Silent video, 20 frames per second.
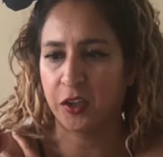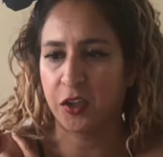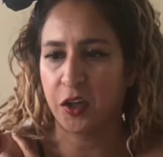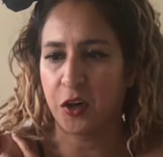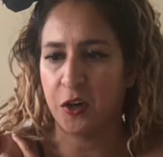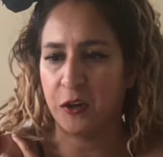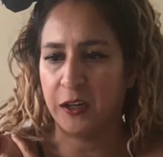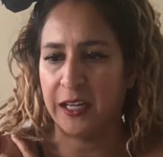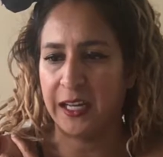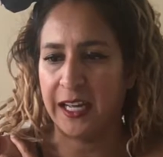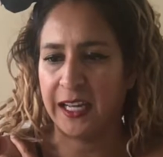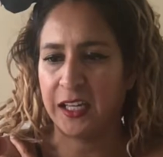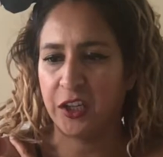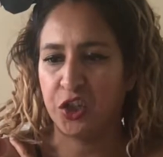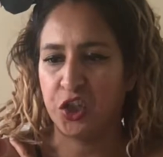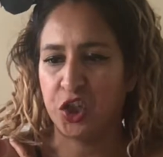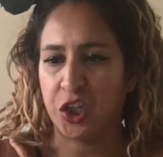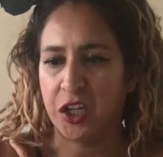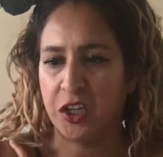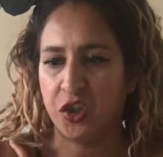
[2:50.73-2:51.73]
garlic,
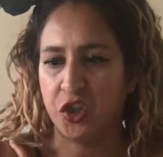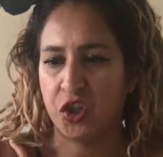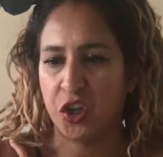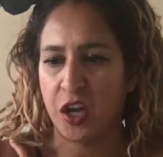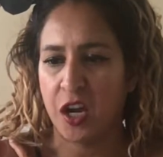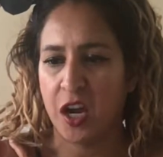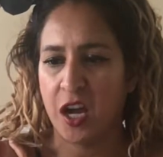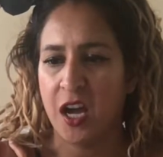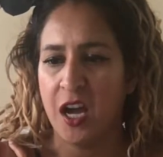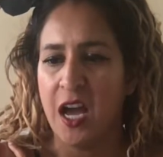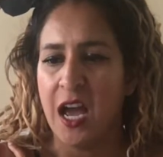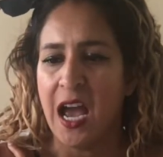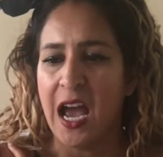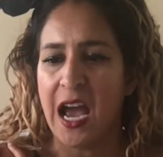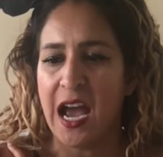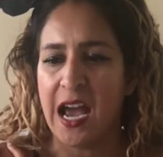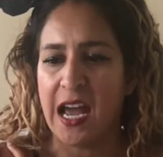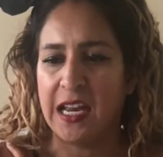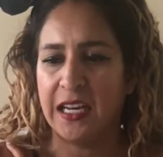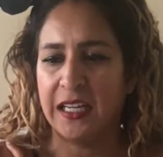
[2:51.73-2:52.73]
ginger
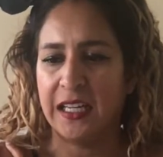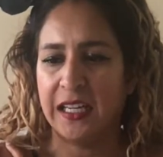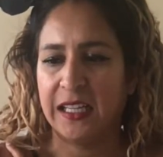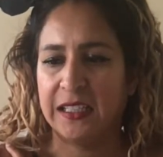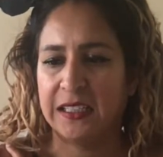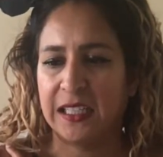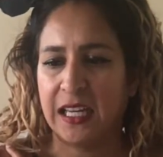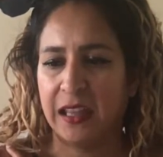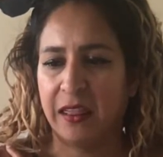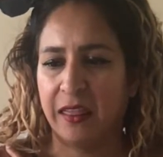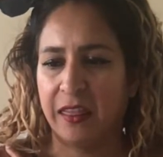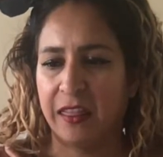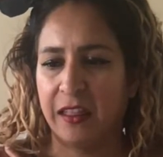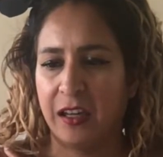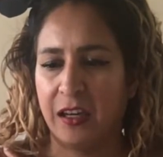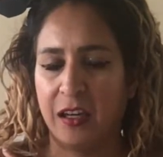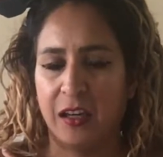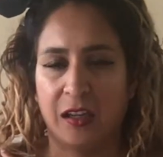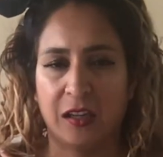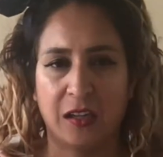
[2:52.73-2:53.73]
and
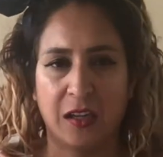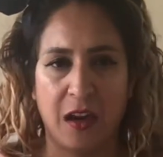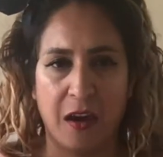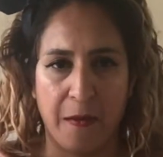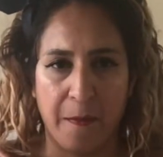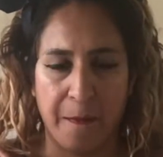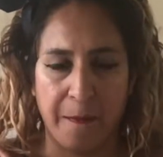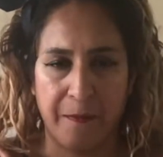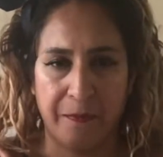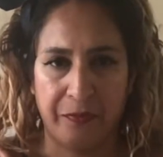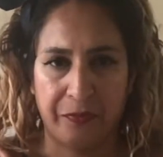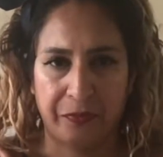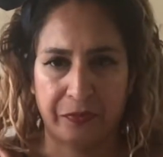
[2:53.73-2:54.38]
xanthan gum.